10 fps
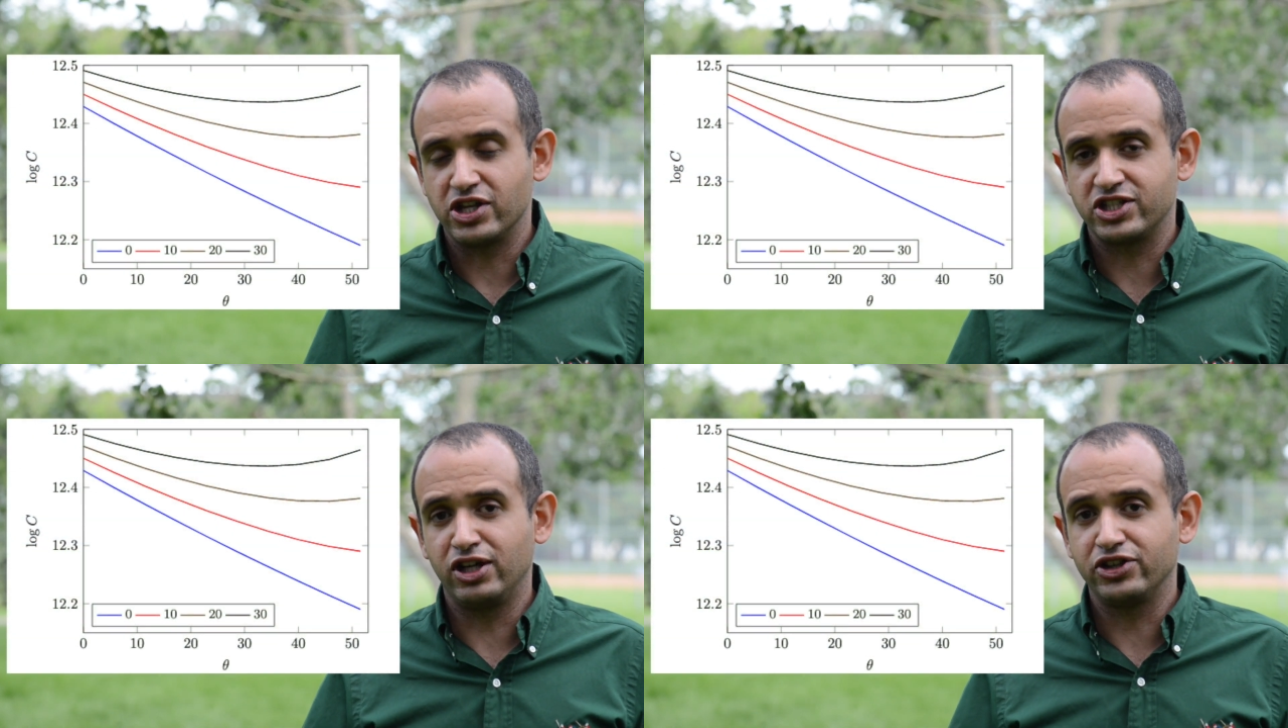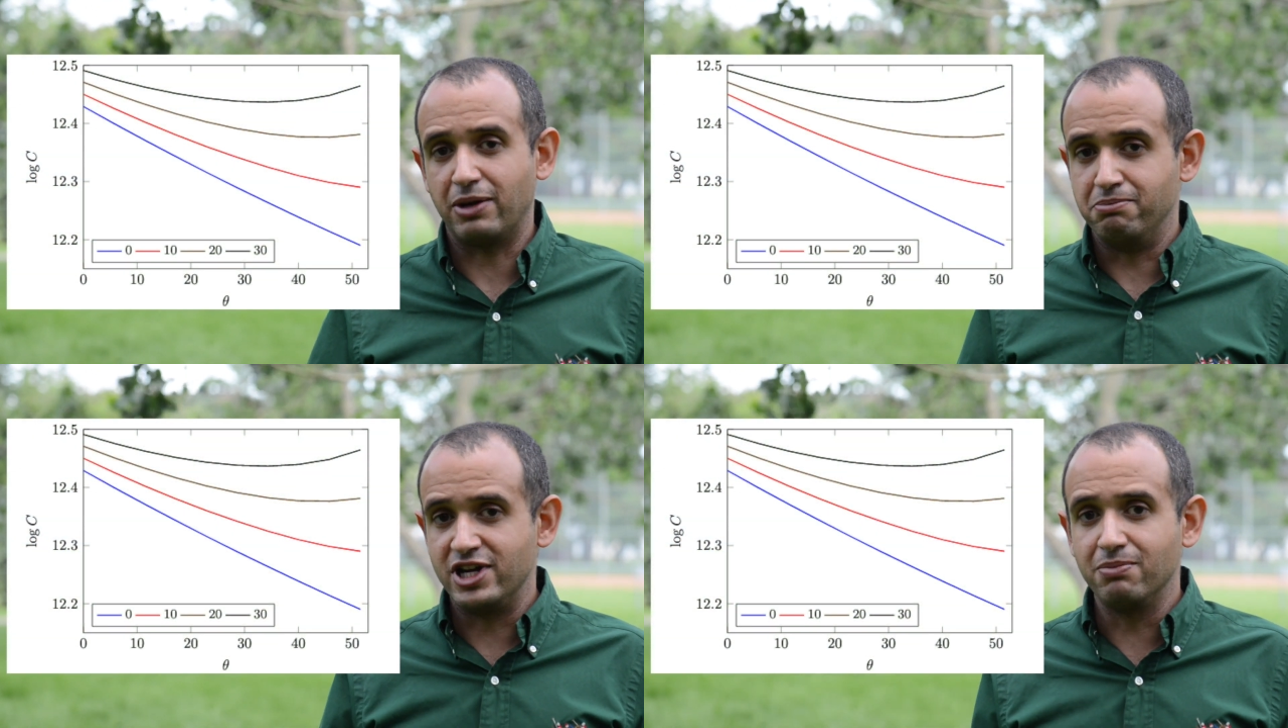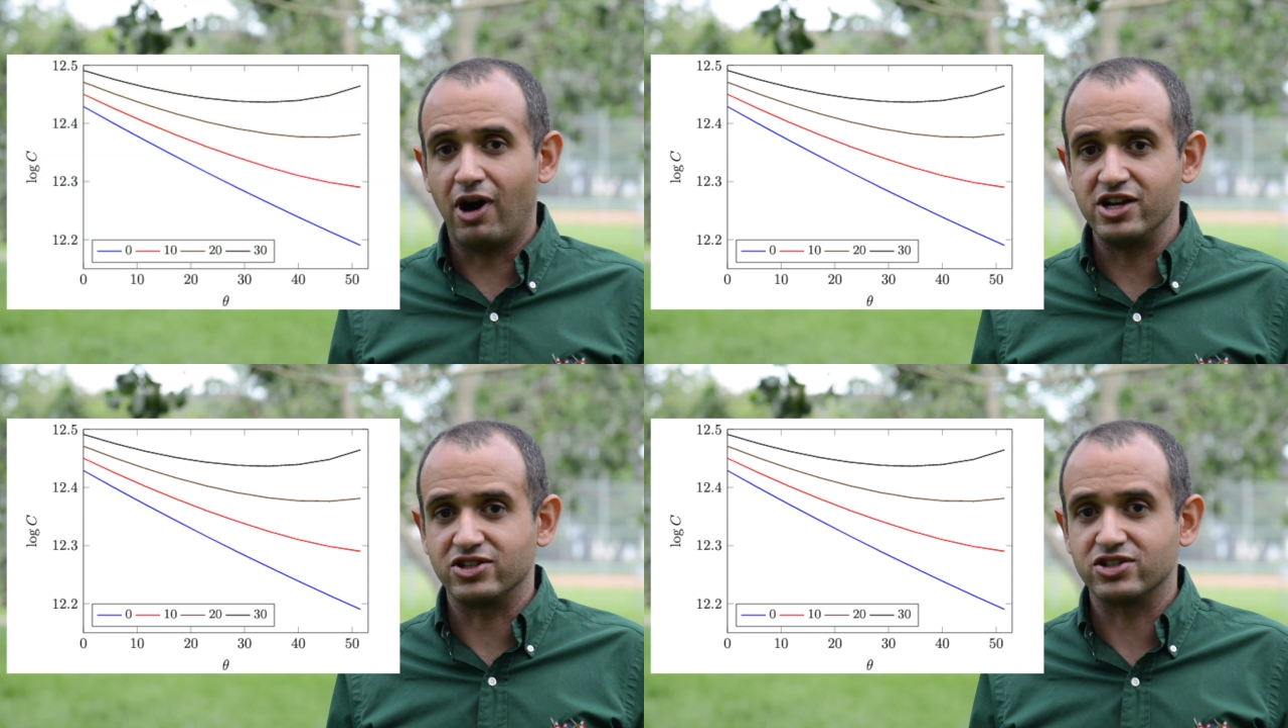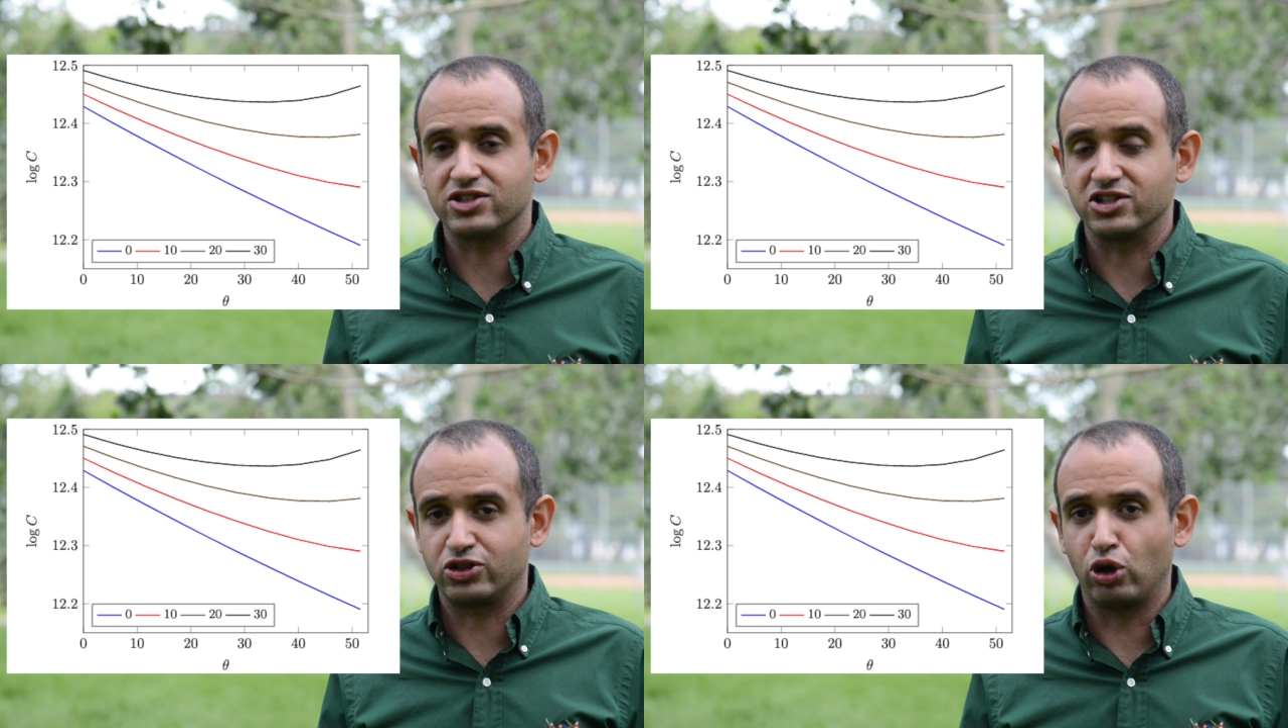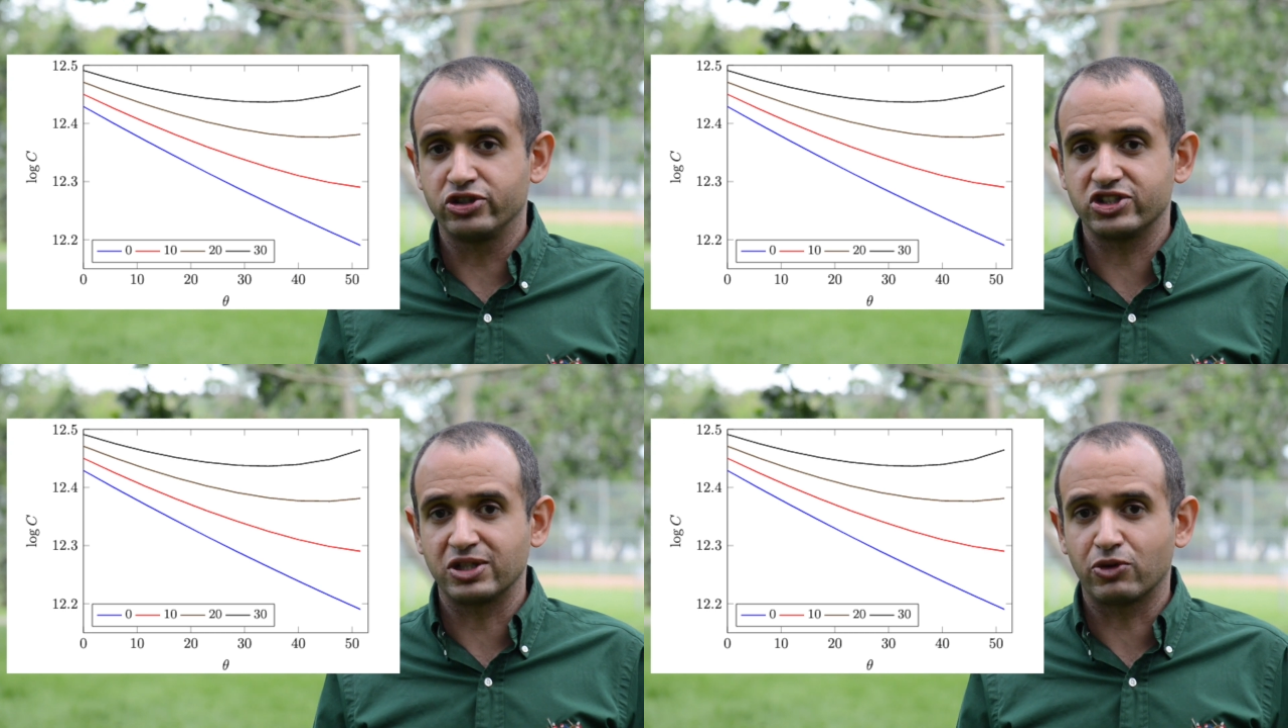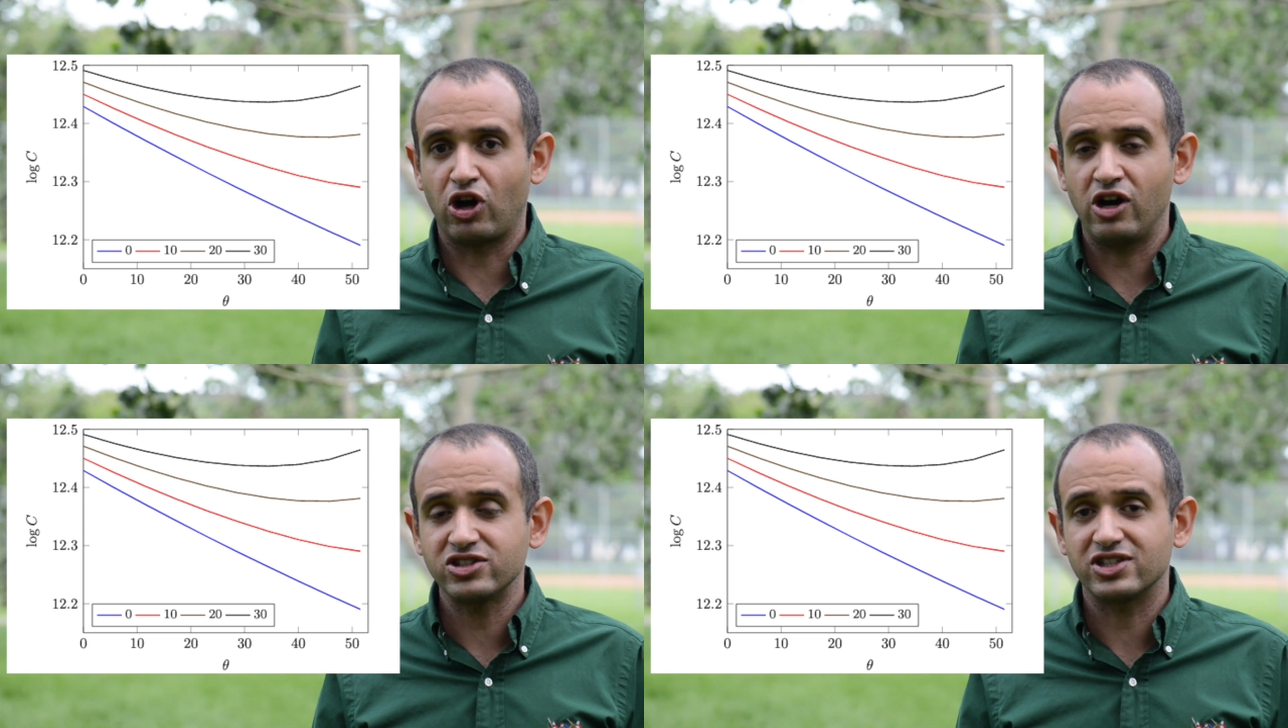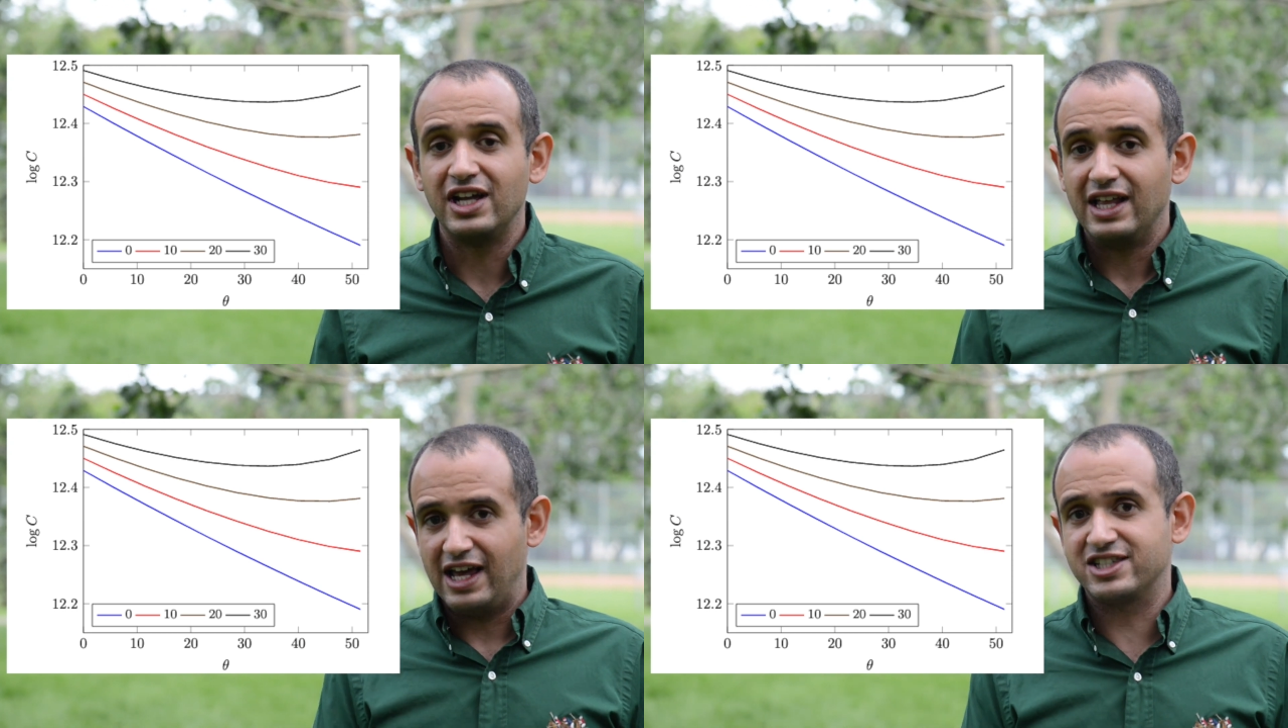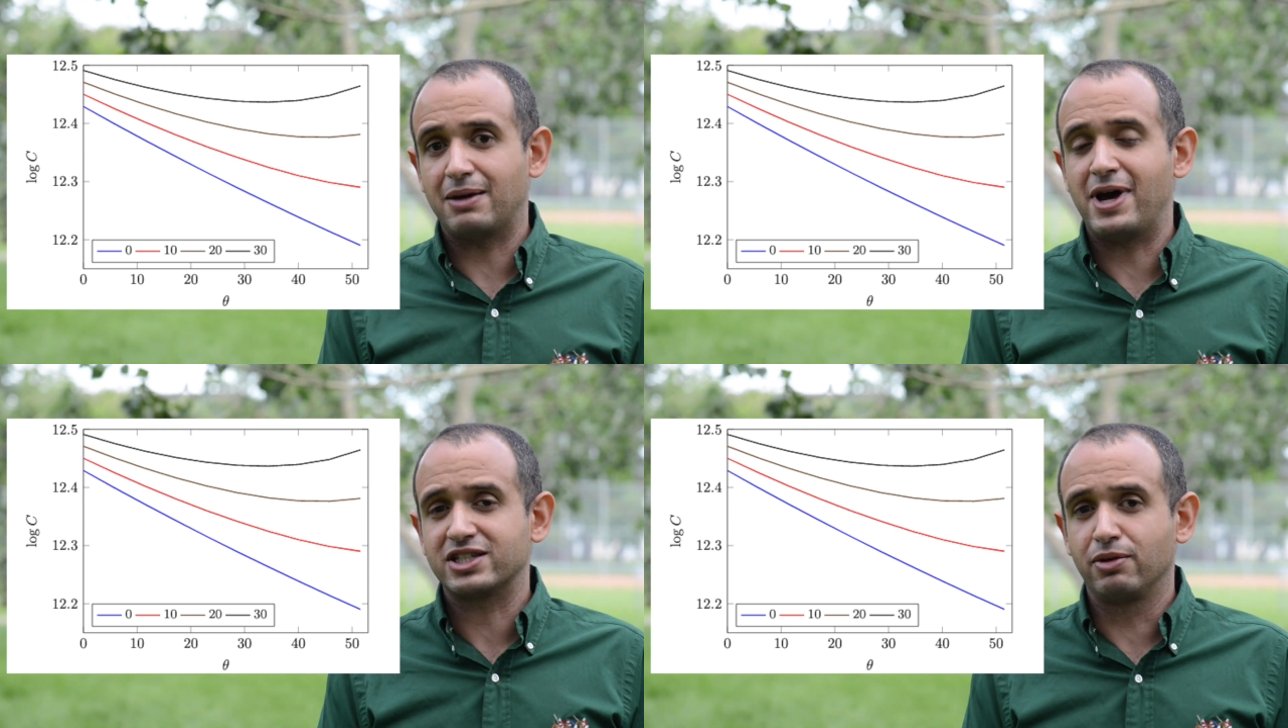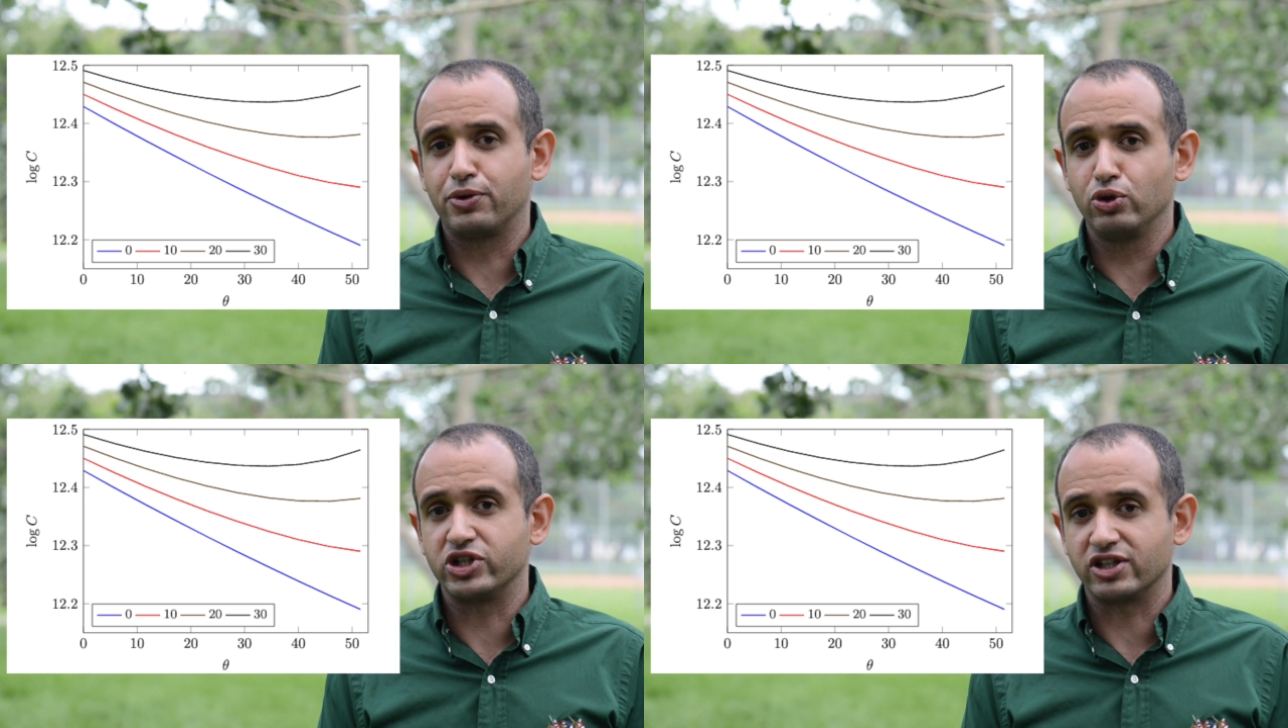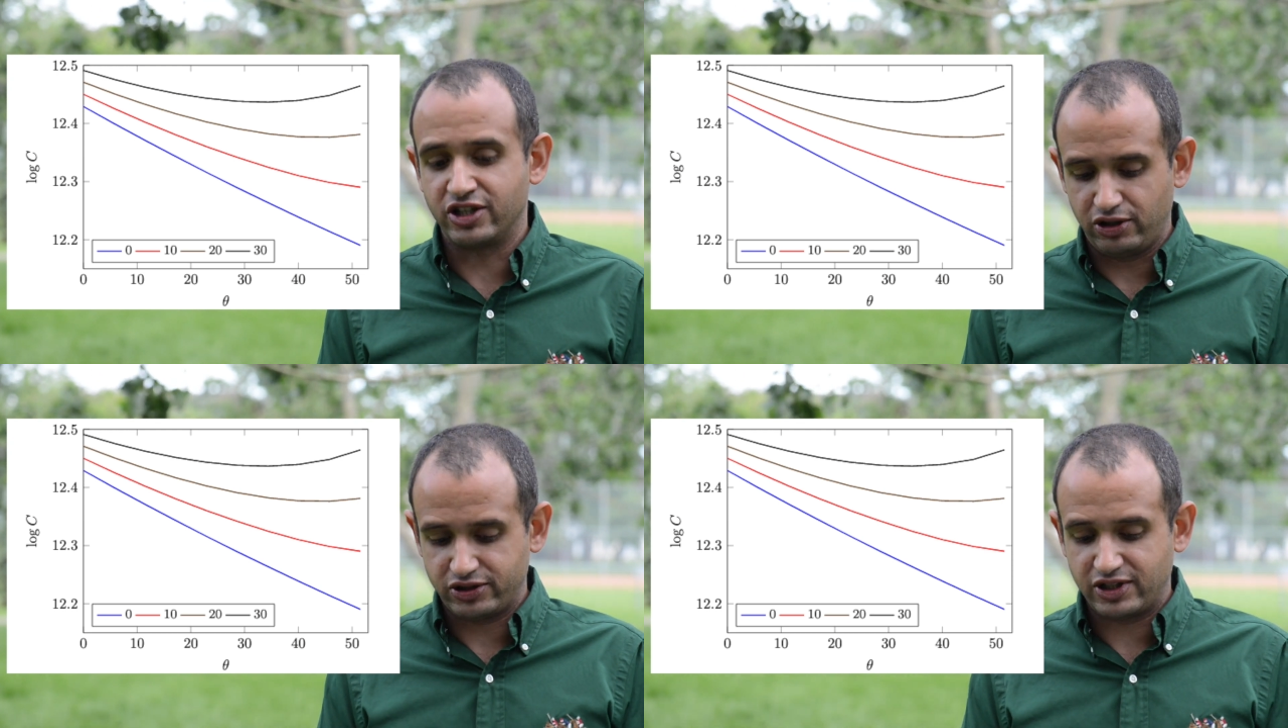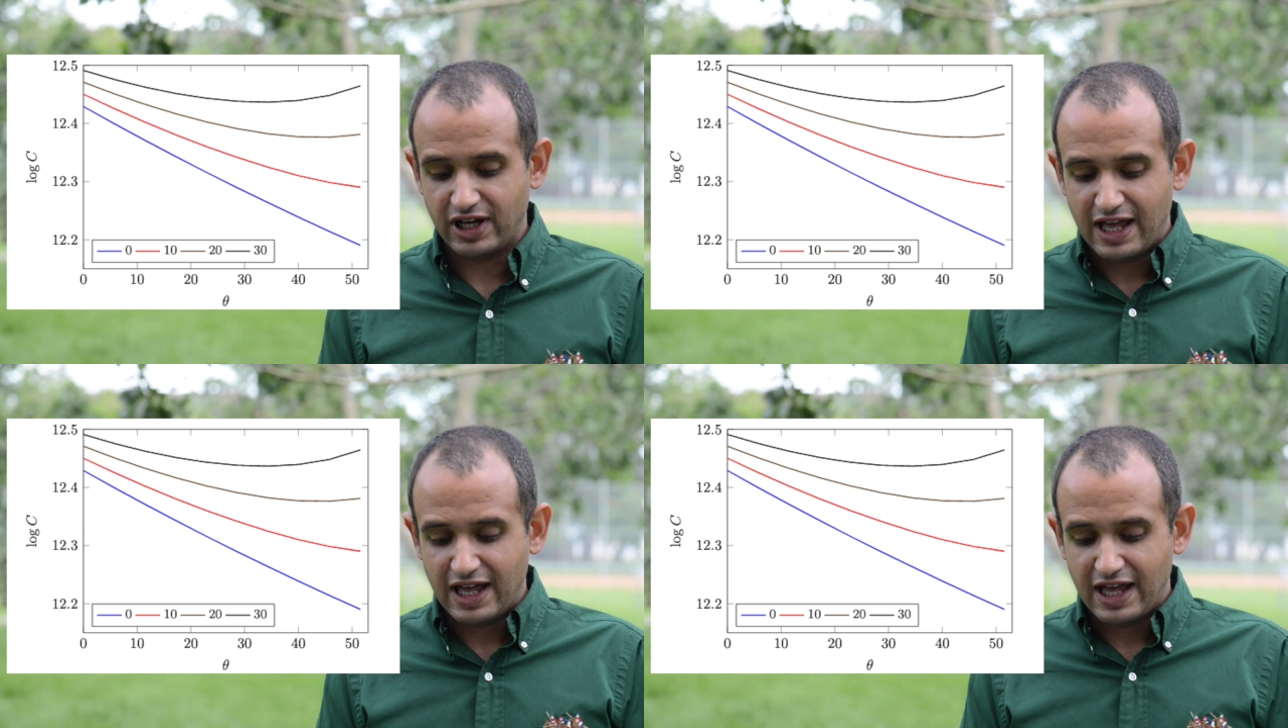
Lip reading: tilt that minimizes this total system cost is that maximally producing tilt.